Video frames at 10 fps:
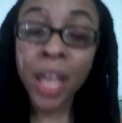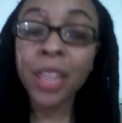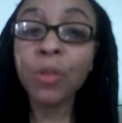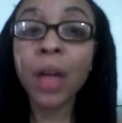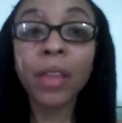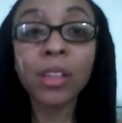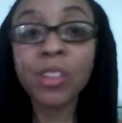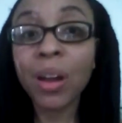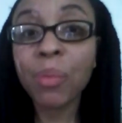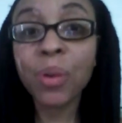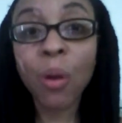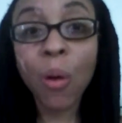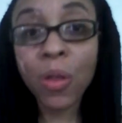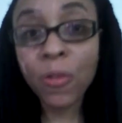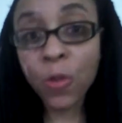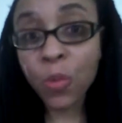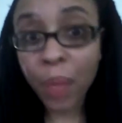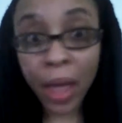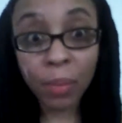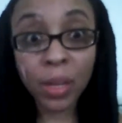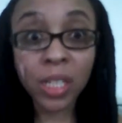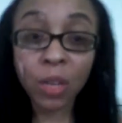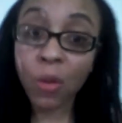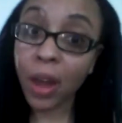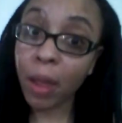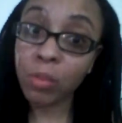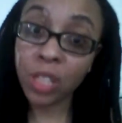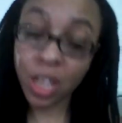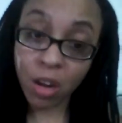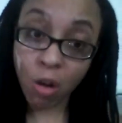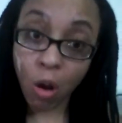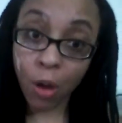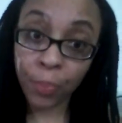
then we have to try to put all the food back because they weren't able to get it all.